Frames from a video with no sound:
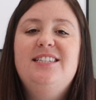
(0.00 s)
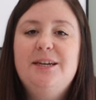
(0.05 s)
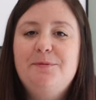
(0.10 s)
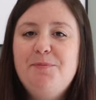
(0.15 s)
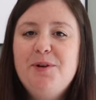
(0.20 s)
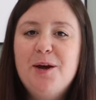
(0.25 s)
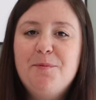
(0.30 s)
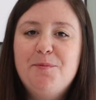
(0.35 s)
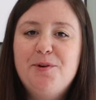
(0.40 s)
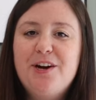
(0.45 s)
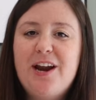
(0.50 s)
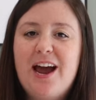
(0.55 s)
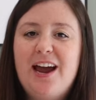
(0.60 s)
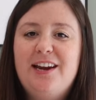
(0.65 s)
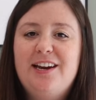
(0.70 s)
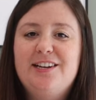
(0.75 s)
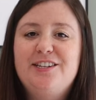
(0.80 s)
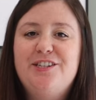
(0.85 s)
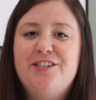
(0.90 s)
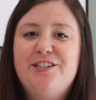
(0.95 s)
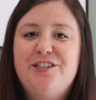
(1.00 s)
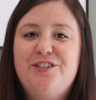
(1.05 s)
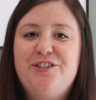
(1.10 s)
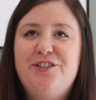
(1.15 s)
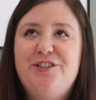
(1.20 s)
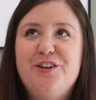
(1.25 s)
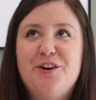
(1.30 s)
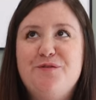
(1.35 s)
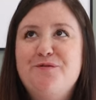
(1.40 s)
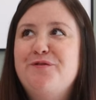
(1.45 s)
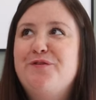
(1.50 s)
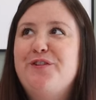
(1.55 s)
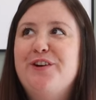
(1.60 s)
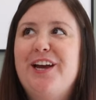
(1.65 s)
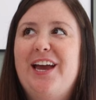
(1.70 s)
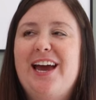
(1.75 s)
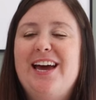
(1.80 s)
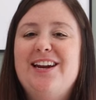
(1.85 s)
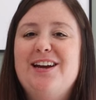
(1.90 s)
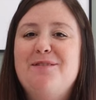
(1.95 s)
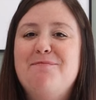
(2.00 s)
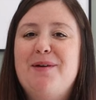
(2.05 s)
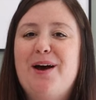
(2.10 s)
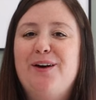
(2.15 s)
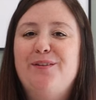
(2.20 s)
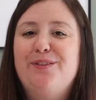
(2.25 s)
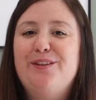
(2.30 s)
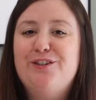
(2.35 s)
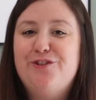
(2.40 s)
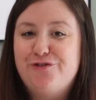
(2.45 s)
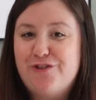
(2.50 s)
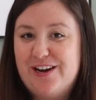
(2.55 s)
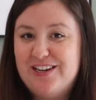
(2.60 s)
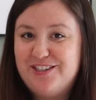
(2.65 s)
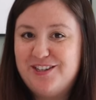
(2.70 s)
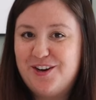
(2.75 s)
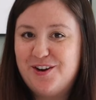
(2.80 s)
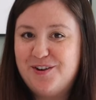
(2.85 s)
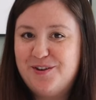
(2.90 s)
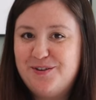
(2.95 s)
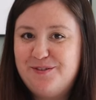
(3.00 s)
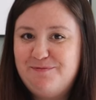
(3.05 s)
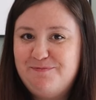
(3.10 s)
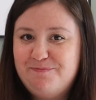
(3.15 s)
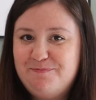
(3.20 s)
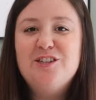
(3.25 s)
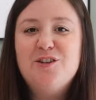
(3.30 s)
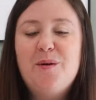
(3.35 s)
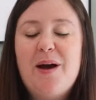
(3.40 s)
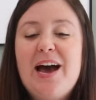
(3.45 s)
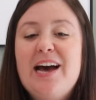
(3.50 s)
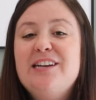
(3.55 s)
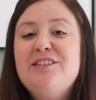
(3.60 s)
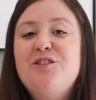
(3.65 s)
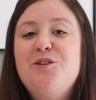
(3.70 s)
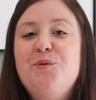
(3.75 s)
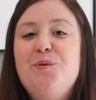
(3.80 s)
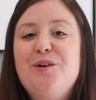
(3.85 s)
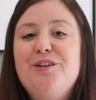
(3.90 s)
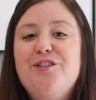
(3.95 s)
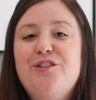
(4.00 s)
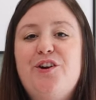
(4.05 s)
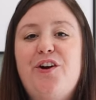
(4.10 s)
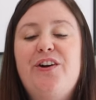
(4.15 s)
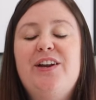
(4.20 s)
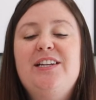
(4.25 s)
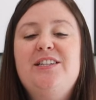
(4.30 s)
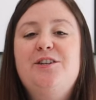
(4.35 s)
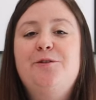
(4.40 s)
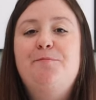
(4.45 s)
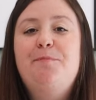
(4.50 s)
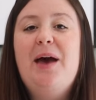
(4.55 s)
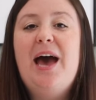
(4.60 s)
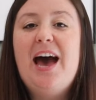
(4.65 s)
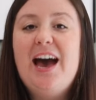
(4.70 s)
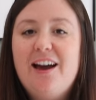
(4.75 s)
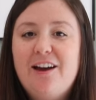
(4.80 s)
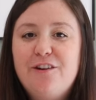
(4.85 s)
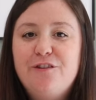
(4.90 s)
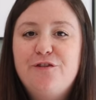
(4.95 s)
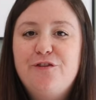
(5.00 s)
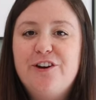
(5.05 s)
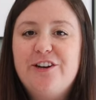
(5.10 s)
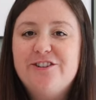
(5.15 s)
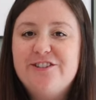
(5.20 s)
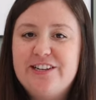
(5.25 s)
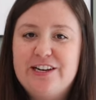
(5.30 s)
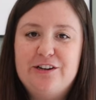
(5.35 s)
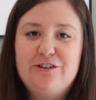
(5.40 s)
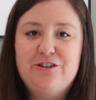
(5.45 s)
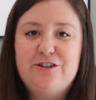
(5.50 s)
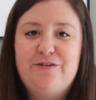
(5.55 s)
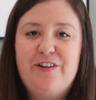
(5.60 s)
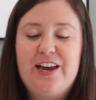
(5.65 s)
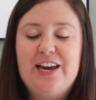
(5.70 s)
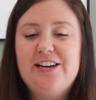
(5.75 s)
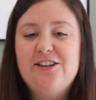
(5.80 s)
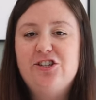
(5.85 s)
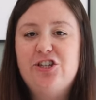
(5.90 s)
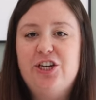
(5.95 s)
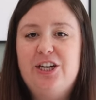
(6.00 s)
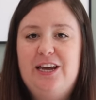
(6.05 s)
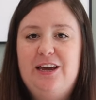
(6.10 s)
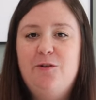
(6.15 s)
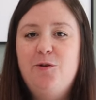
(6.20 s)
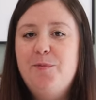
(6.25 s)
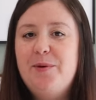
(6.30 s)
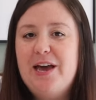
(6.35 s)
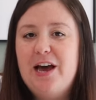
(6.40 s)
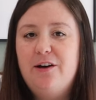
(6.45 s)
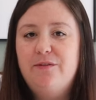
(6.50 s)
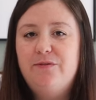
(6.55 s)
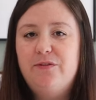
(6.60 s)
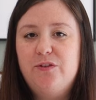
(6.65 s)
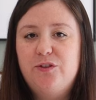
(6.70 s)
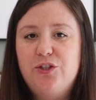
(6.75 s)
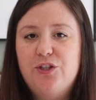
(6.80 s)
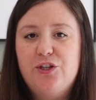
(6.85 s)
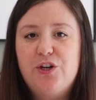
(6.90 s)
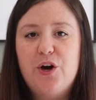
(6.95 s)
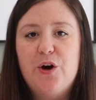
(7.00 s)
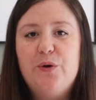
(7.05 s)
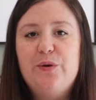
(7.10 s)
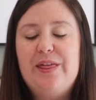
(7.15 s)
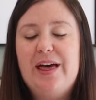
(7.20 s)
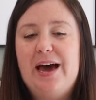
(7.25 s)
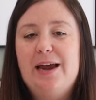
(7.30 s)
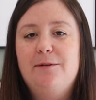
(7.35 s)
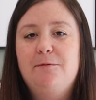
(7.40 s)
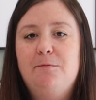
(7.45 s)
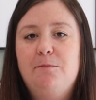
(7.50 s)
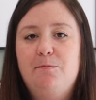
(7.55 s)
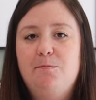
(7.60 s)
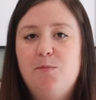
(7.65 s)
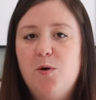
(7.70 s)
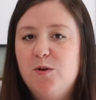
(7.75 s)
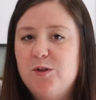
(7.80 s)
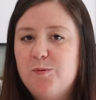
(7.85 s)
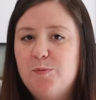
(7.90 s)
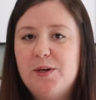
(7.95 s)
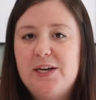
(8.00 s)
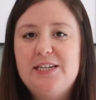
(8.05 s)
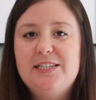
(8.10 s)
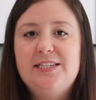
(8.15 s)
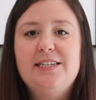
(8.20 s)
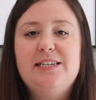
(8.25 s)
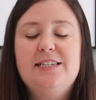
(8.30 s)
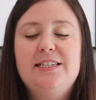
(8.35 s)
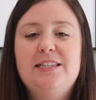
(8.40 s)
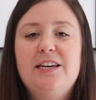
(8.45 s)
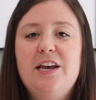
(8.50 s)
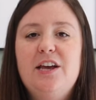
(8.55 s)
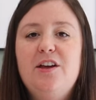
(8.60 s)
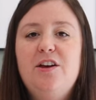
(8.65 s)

Tip number nine is to don't forget about the dress code. So as you are starting to pack for your sandals vacation, it will be helpful to know that most places